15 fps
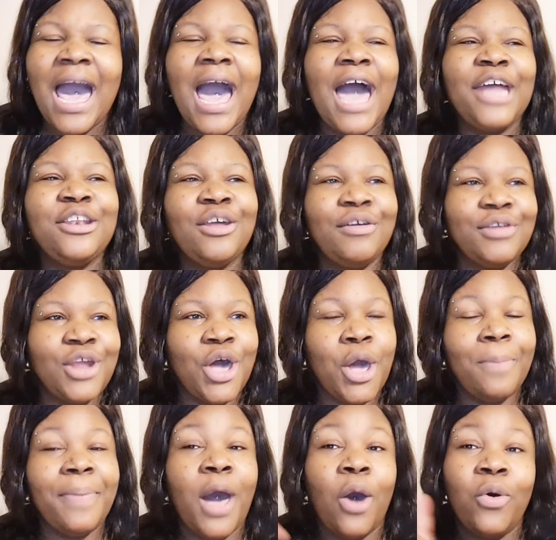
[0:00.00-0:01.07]
I don't
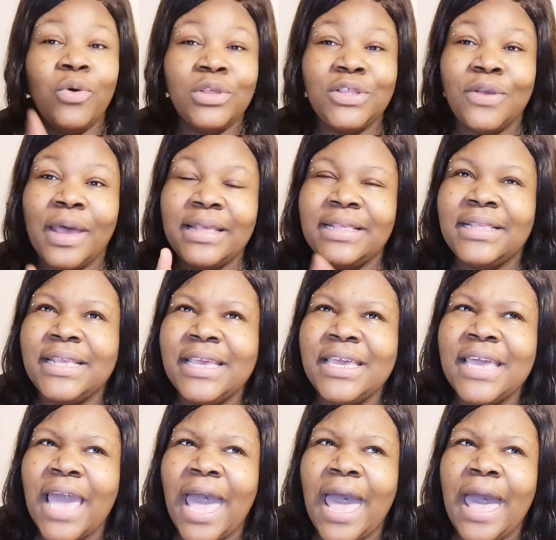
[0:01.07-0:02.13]
know. But also, I
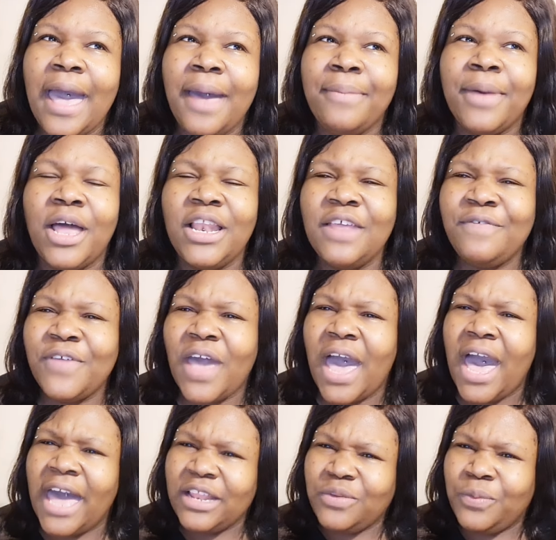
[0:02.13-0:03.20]
see Olivia
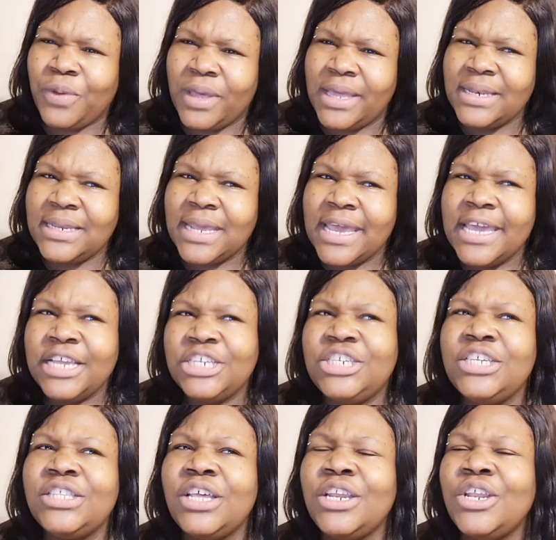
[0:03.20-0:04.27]
Atwood.
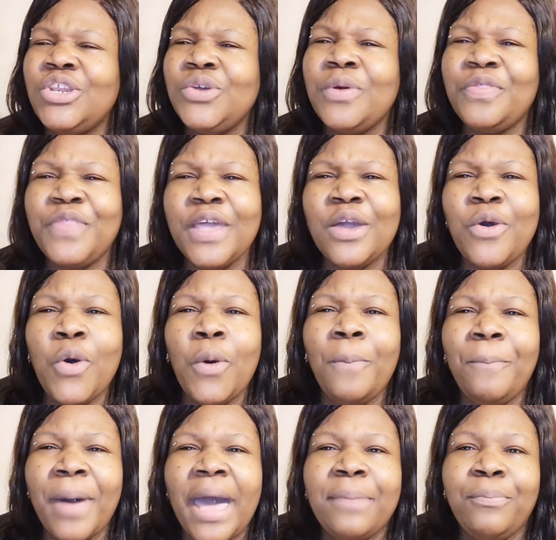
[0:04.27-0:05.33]
She's going to do a thing
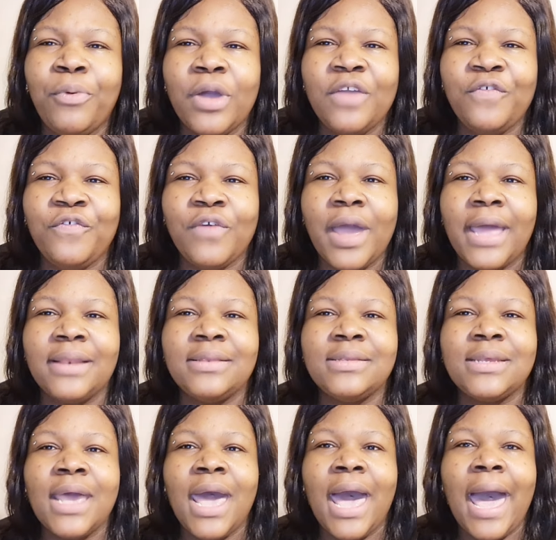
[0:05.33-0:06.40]
called Bad
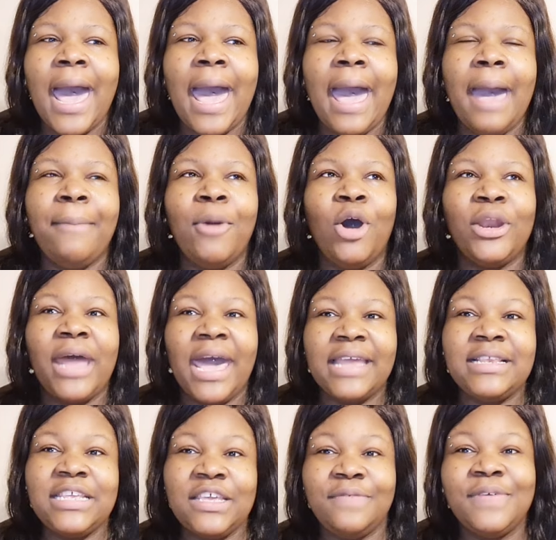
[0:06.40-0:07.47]
Boyfriend on
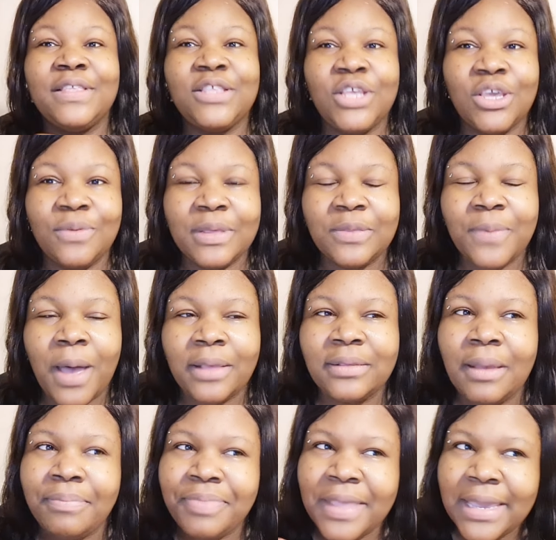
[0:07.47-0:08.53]
ITV2 as well.
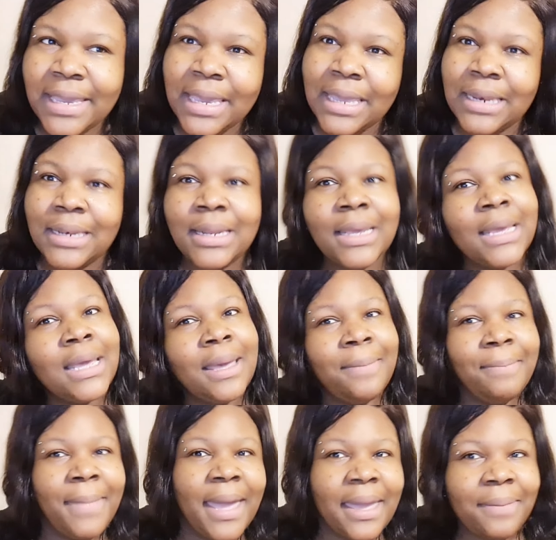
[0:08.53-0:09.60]
So I'm thinking
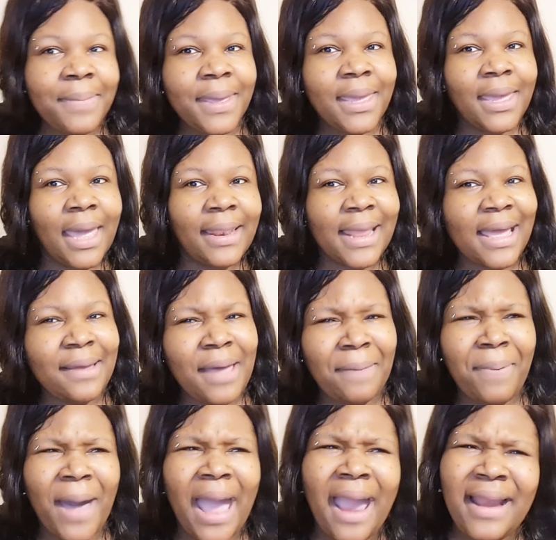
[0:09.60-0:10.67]
maybe, and that
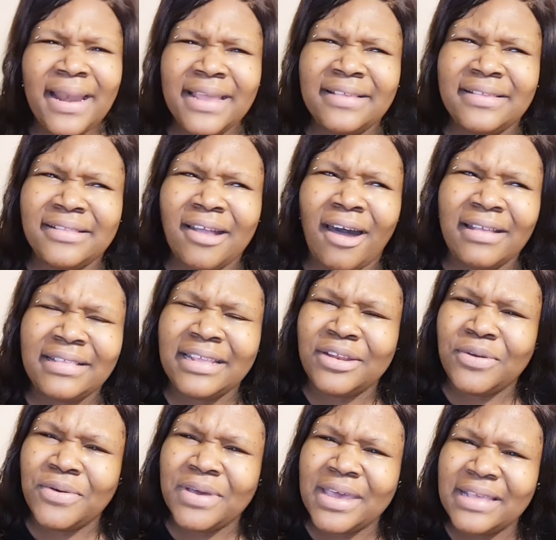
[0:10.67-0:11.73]
apparently starts in
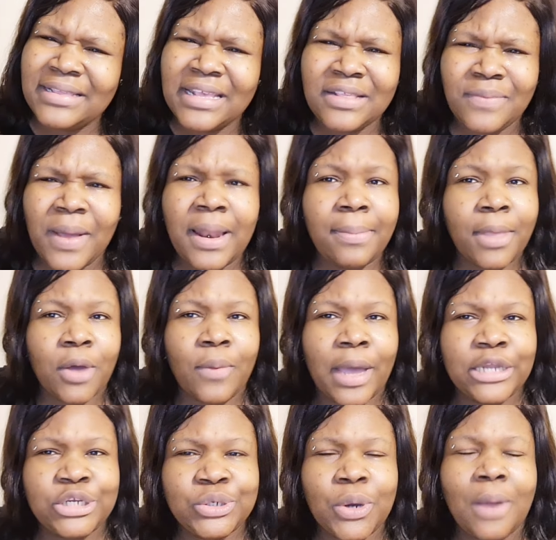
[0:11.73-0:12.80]
August as well. I'm not
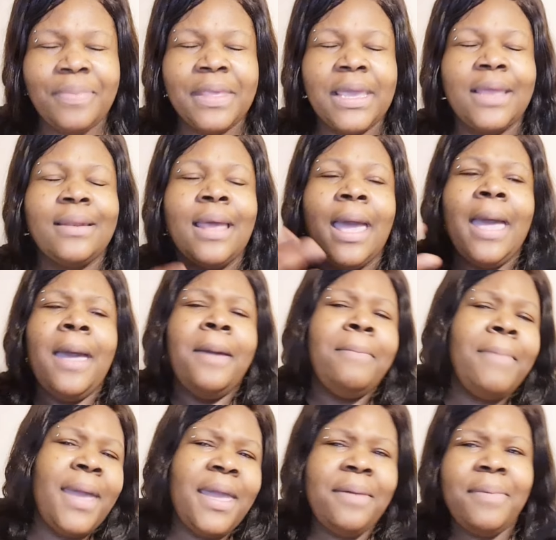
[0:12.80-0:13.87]
quite sure. I'm thinking
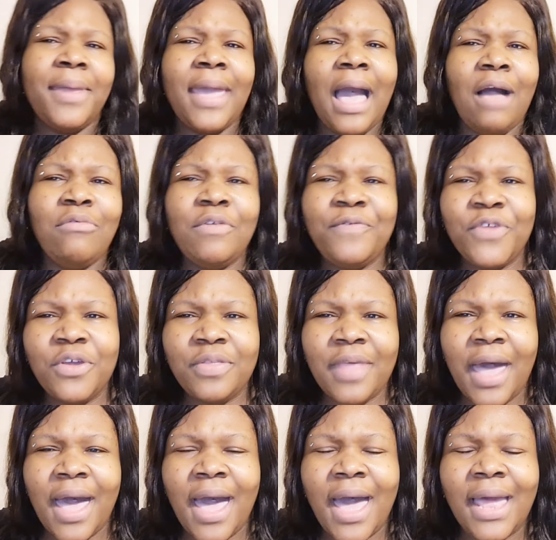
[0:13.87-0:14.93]
maybe I'll review
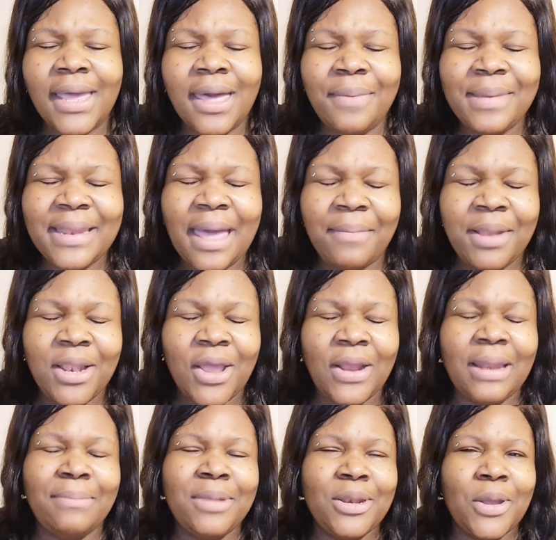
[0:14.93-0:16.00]
that. Comment down below,
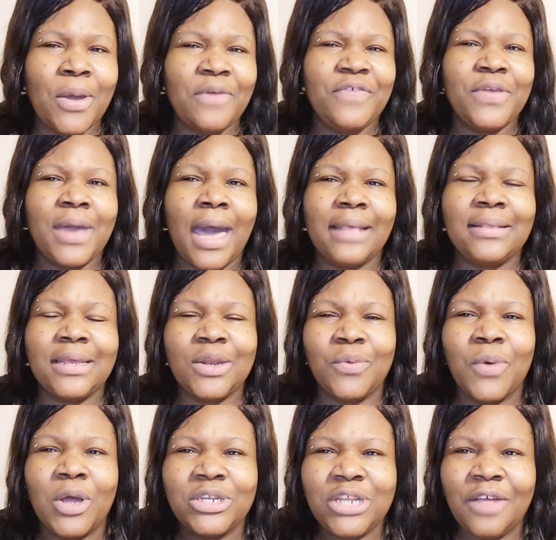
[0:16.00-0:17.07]
let me know if you guys are gonna
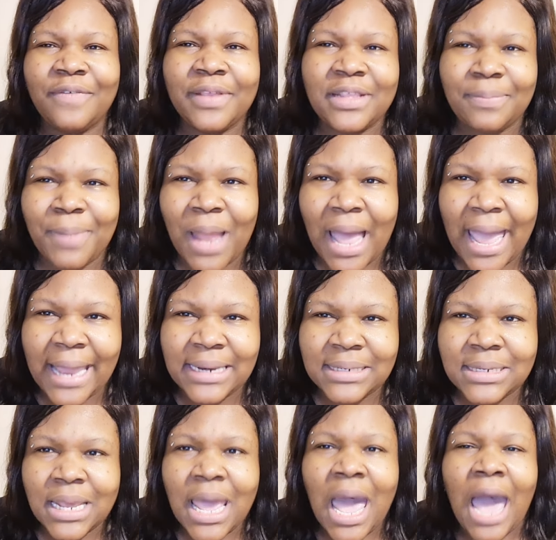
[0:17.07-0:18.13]
watch Love is
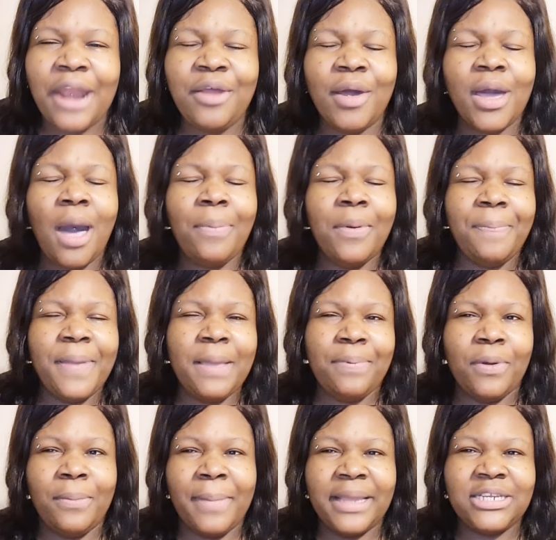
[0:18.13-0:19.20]
Blind. I know a couple
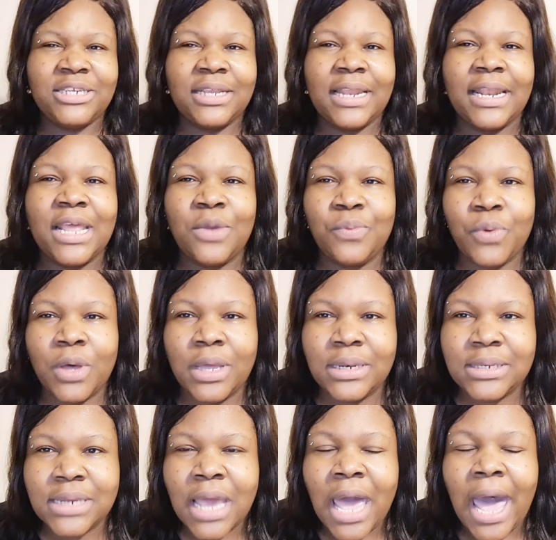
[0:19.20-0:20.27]
people mentioned that they
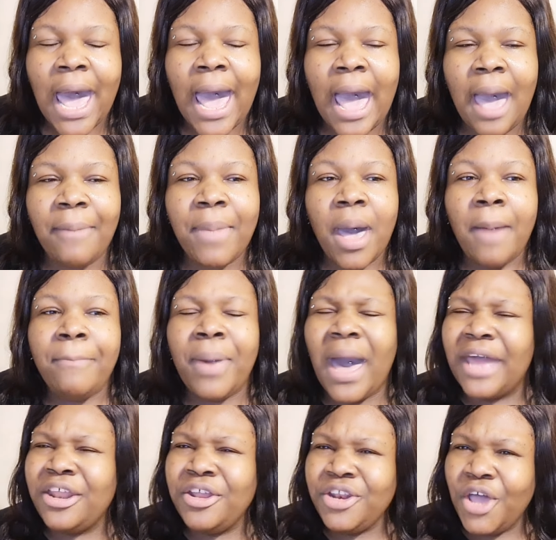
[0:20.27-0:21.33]
would, but
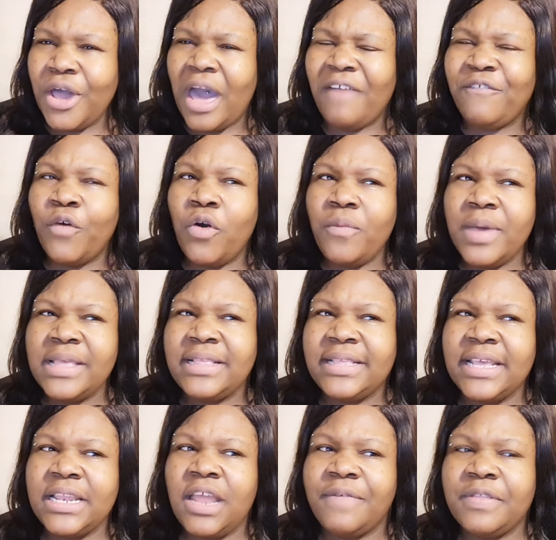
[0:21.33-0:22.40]
I don't know. I've always
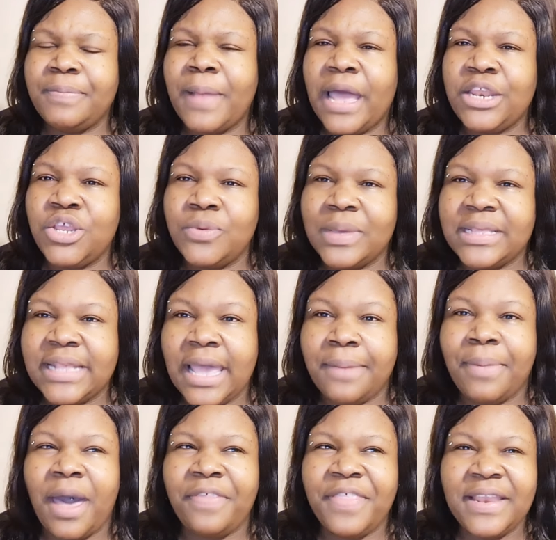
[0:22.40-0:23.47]
seen Love is Blind USA,
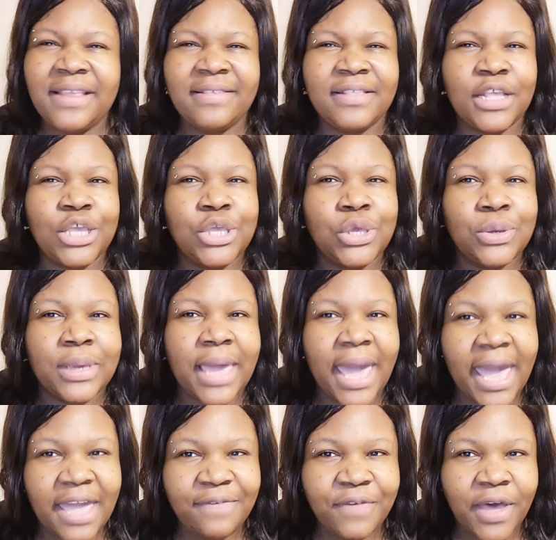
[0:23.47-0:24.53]
but I think this is the
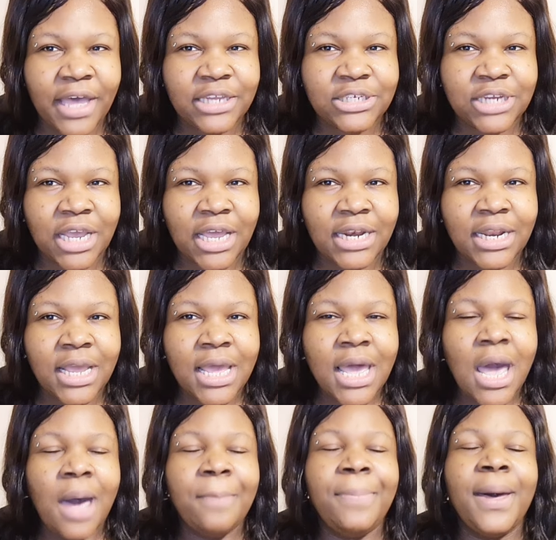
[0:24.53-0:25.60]
UK version.
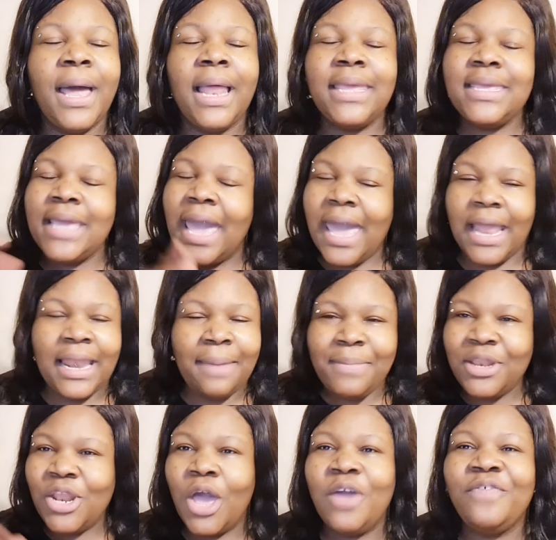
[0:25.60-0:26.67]
But yeah, let
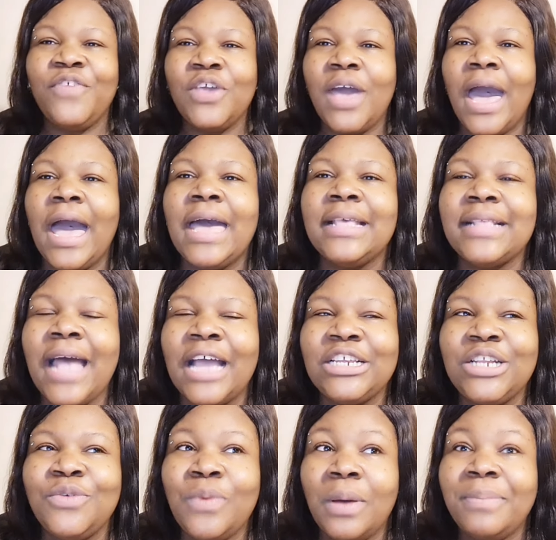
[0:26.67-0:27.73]
me know if you guys
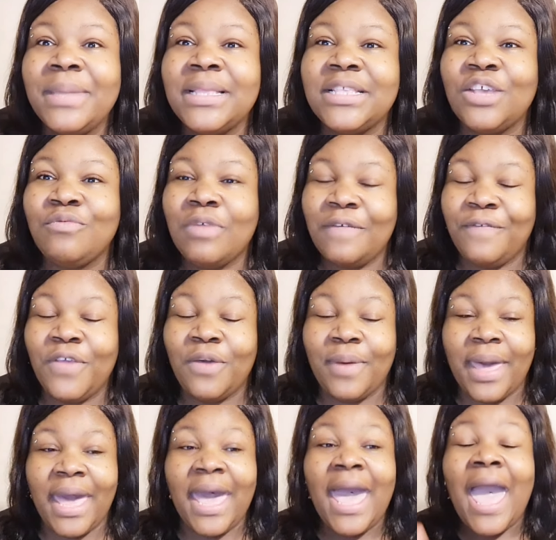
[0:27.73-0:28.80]
actually want me to review
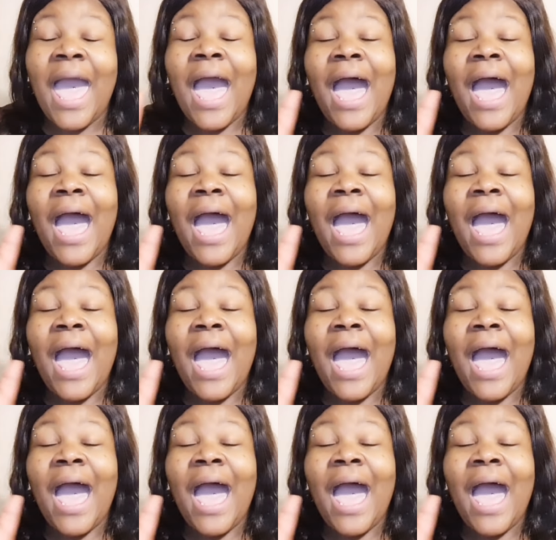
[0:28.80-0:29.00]
it.